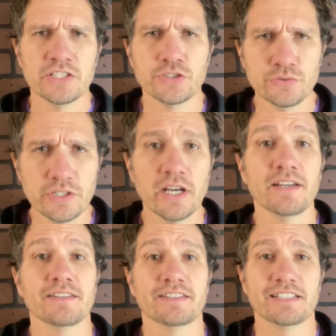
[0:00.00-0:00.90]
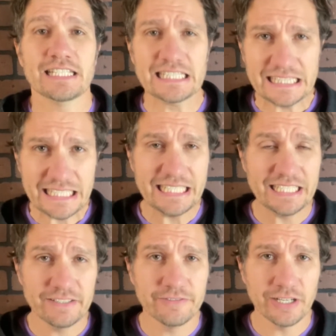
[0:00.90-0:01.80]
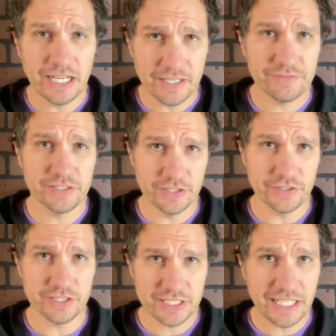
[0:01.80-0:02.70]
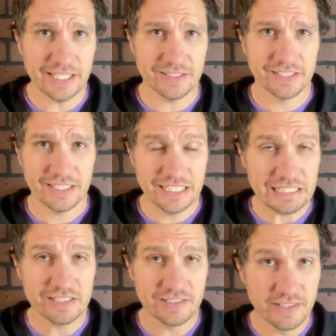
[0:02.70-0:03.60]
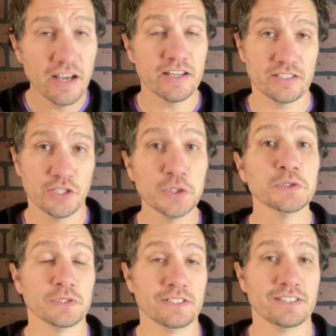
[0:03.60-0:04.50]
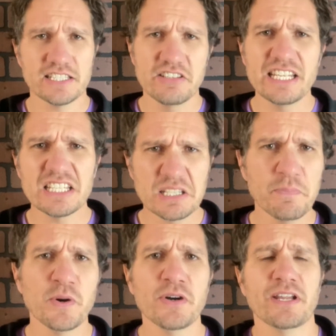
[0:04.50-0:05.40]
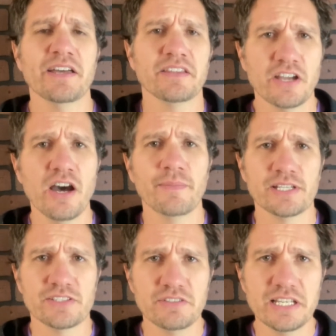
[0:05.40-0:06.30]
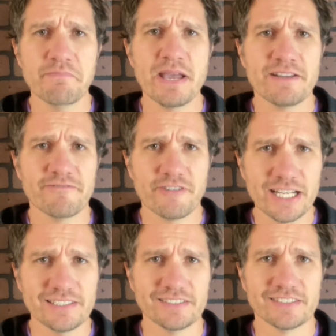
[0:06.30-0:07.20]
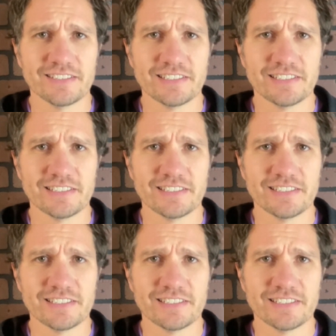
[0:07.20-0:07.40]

Do not leave after your set. It is not cool. You need to support other comics. You need to make friends.